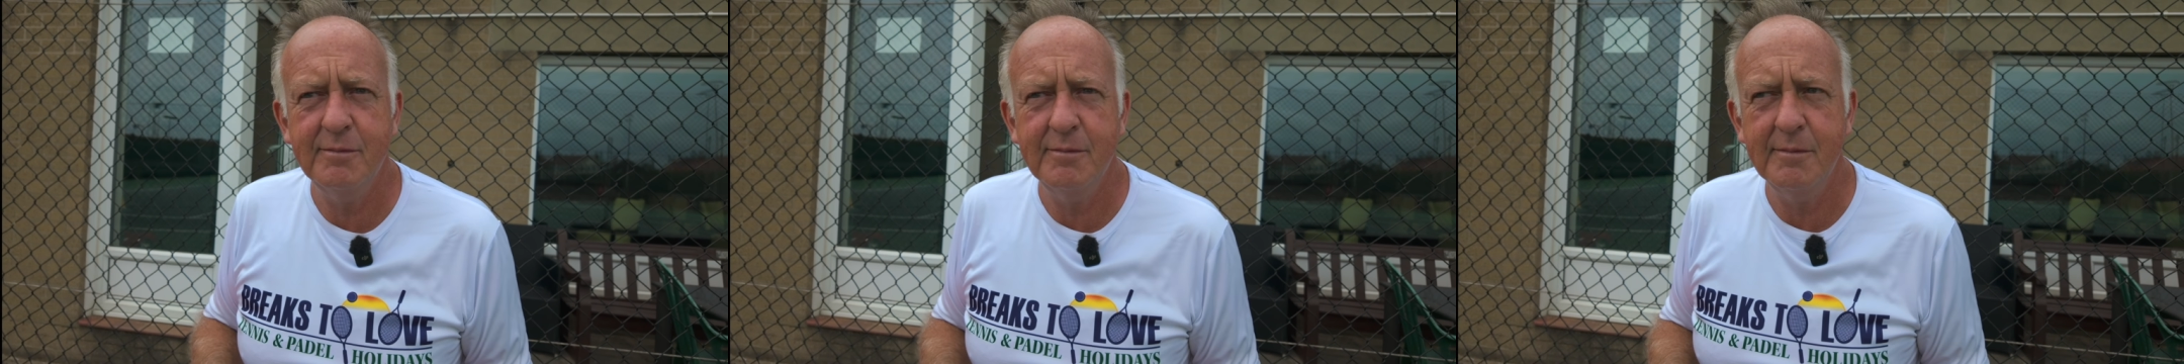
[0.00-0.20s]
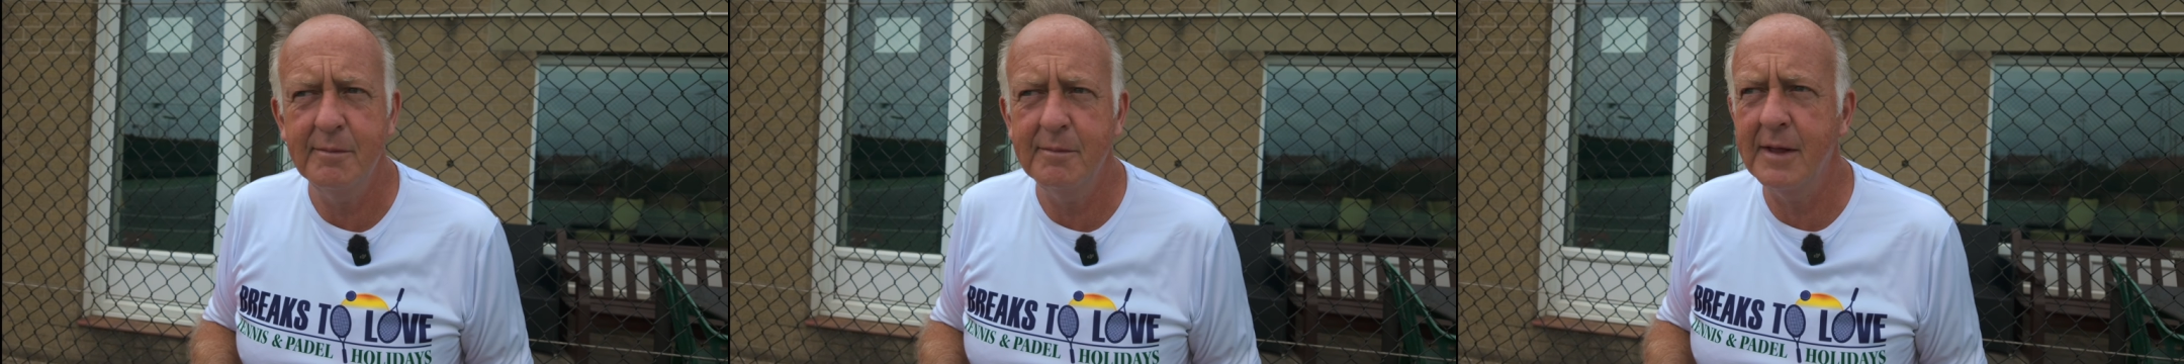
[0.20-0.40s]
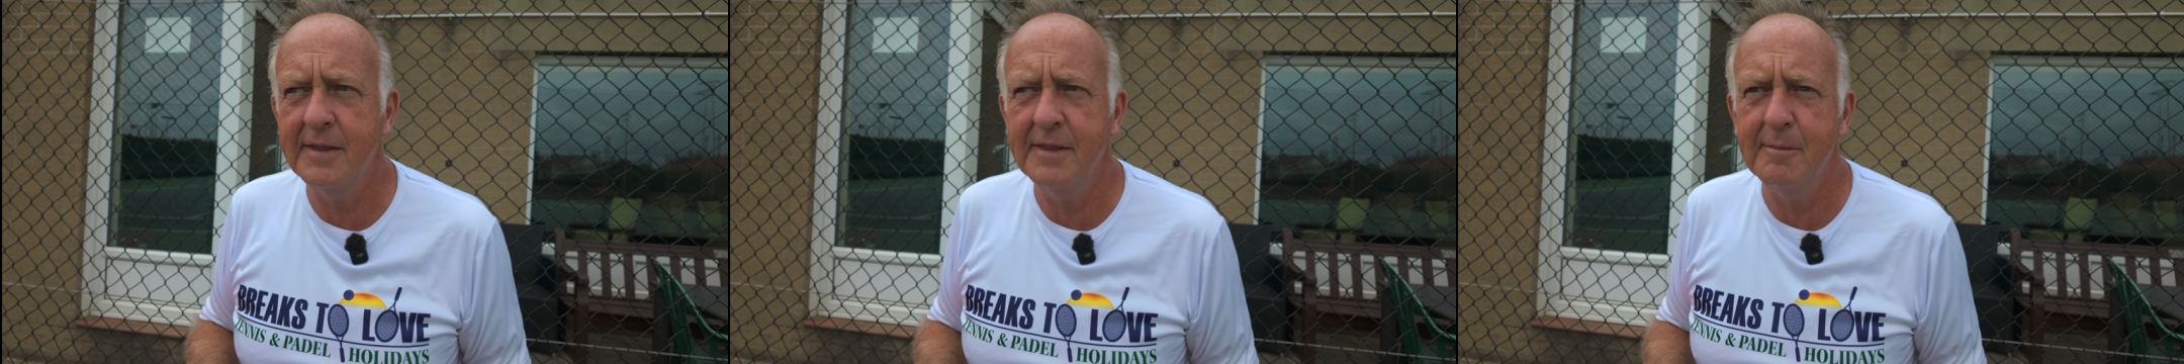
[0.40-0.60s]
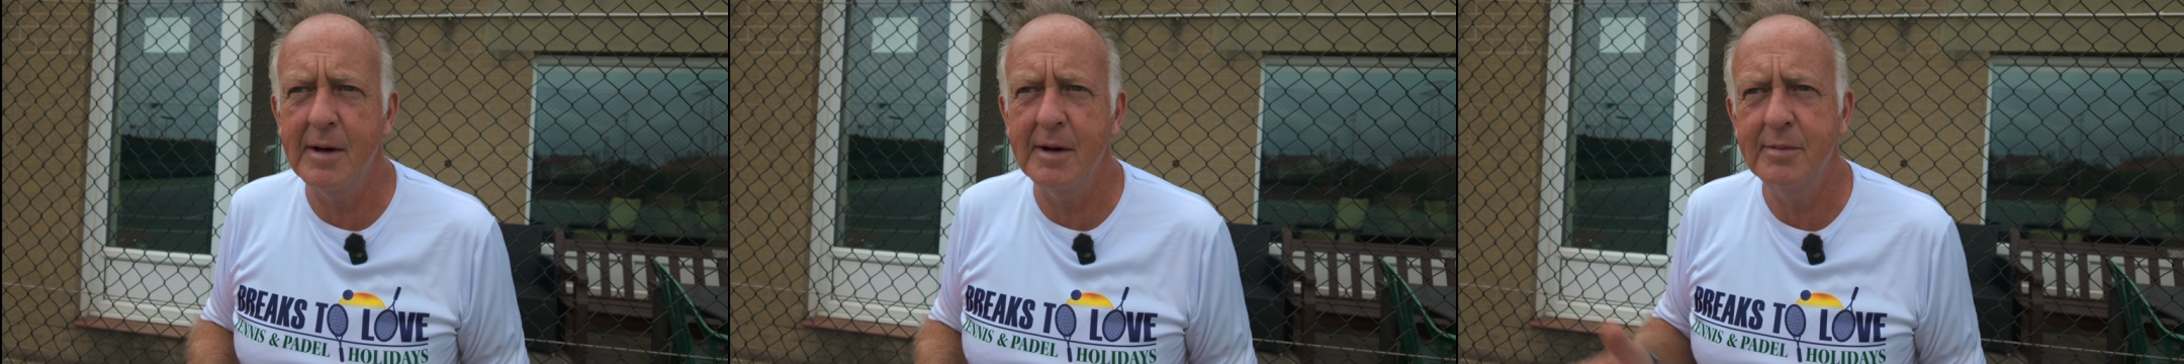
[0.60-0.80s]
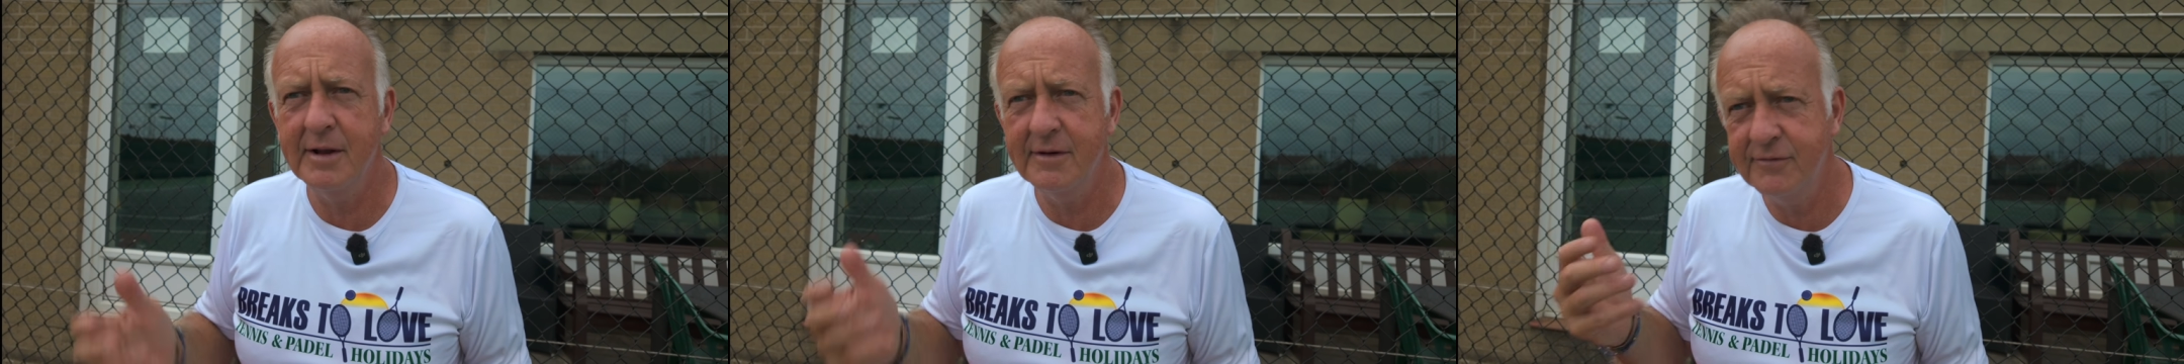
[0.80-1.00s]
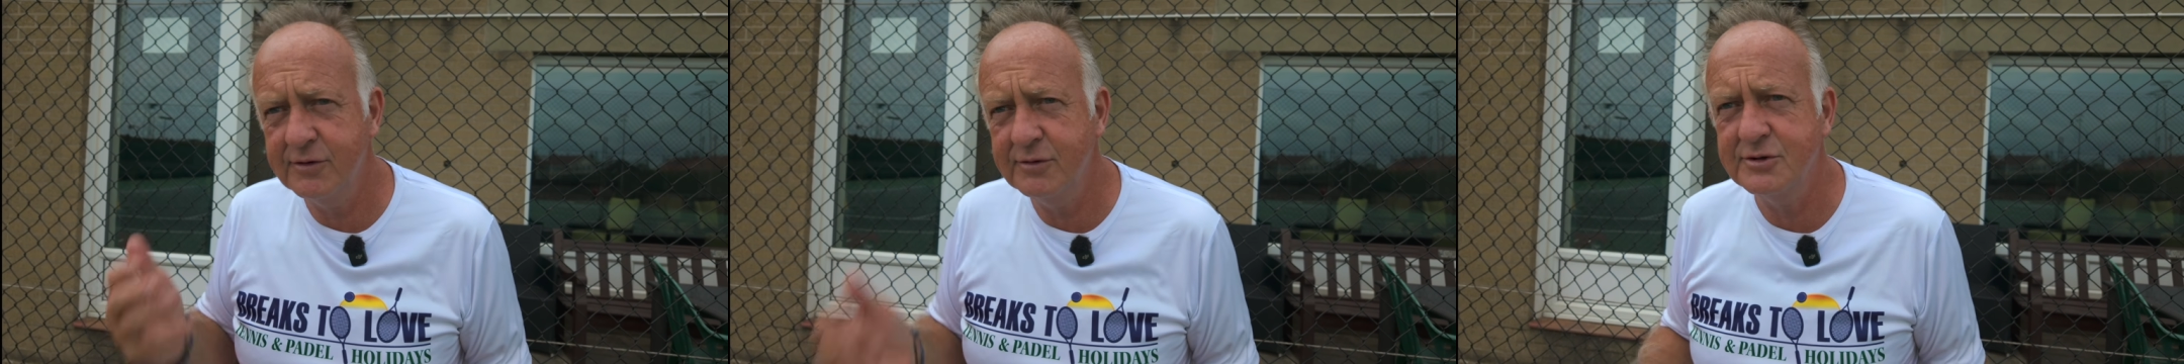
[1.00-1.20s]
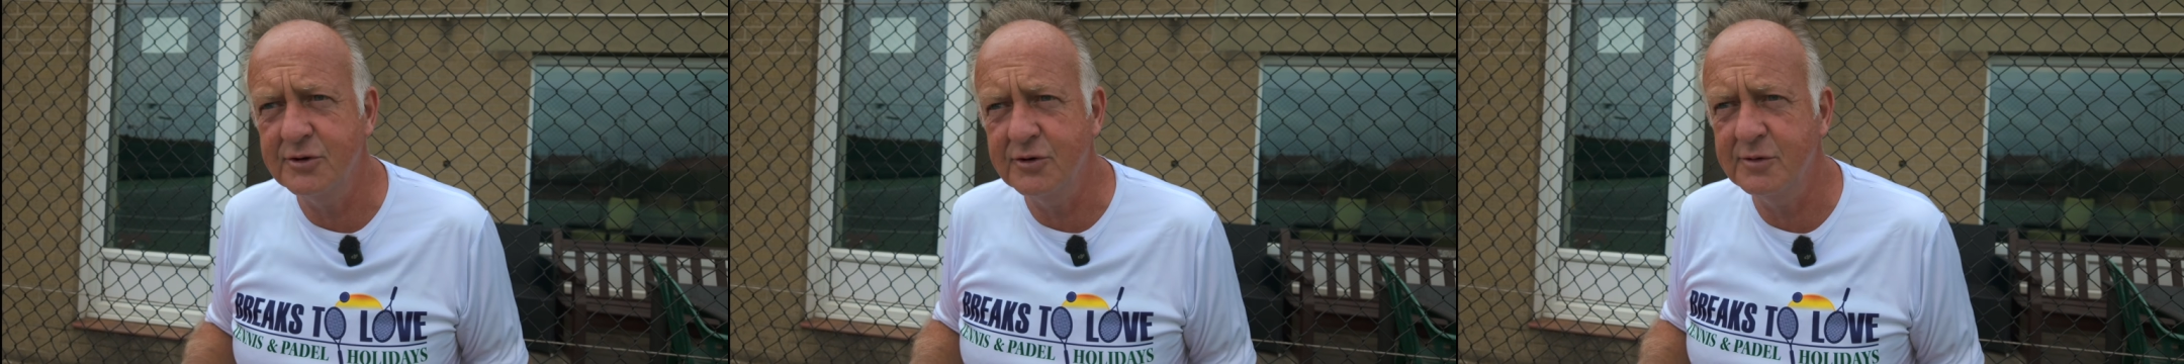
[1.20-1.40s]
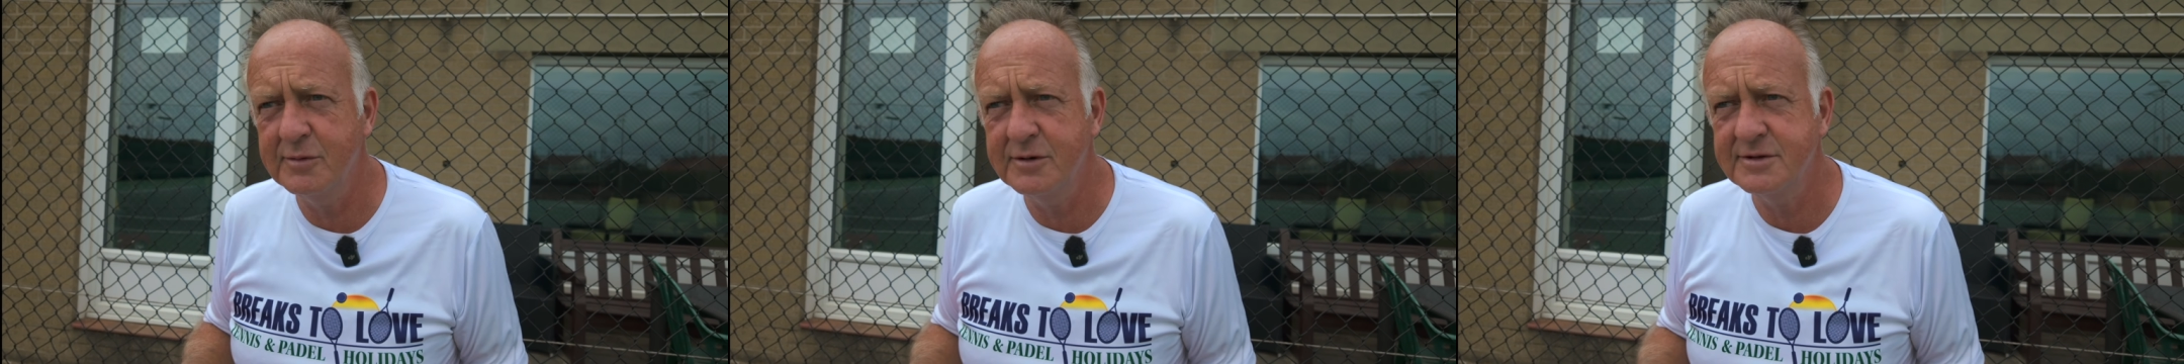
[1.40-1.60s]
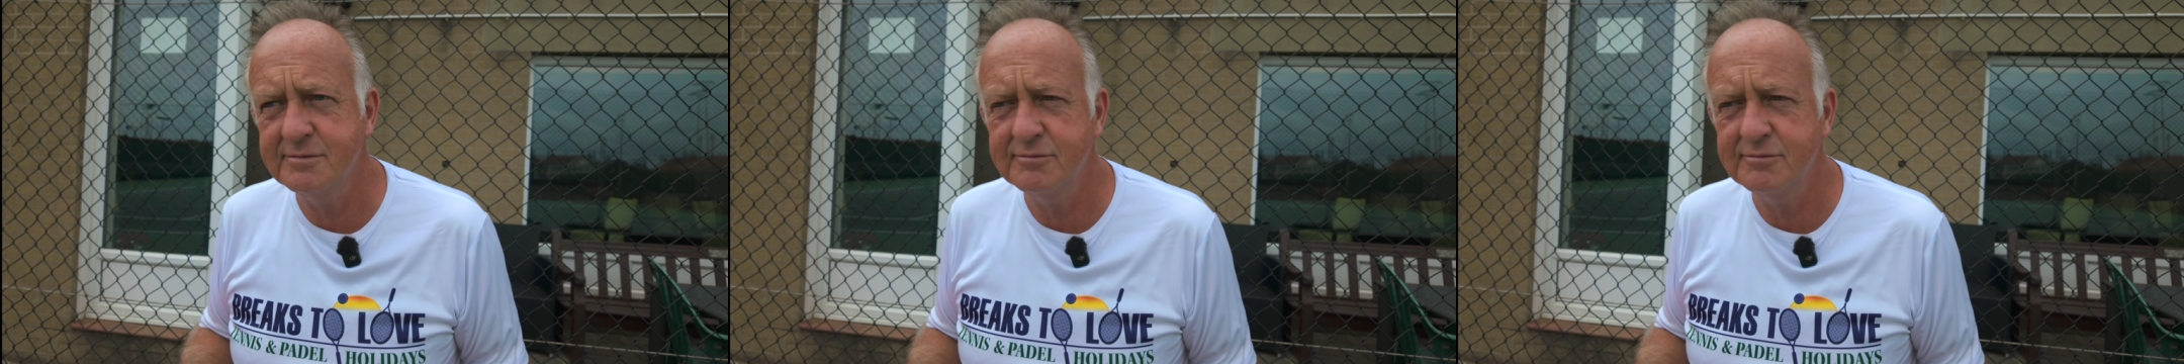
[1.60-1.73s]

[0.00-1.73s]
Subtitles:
They might play a few tournaments,